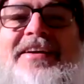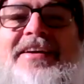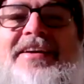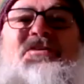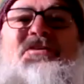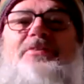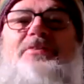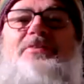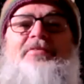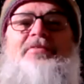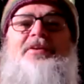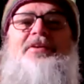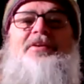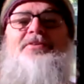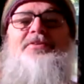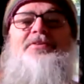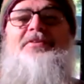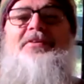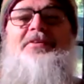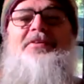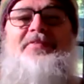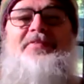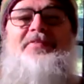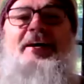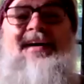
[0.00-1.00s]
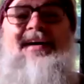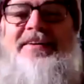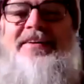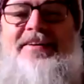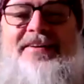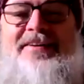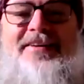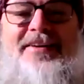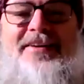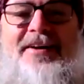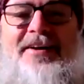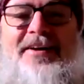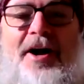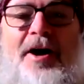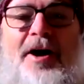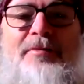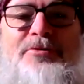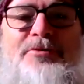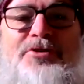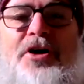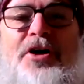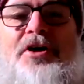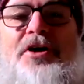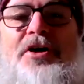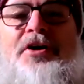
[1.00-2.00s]
all day. What are you talking about?
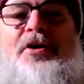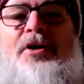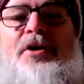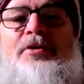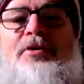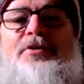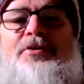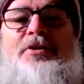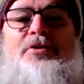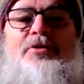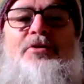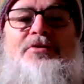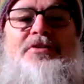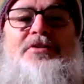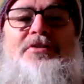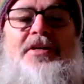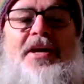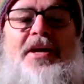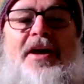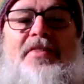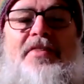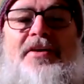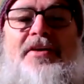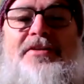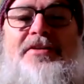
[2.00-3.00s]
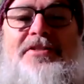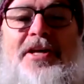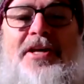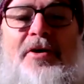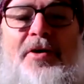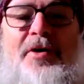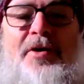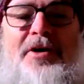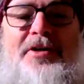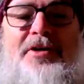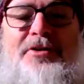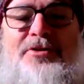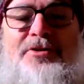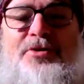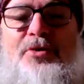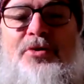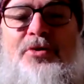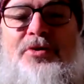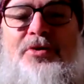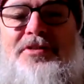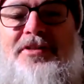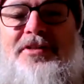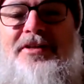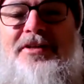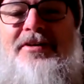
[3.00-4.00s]
I'm trying to hold it all together so I can
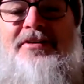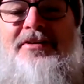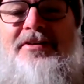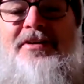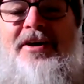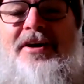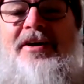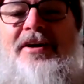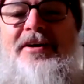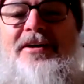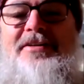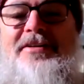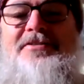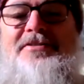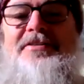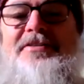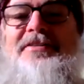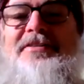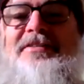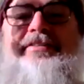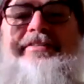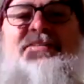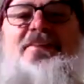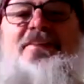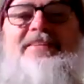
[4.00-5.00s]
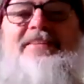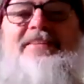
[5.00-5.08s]
talk to you guys.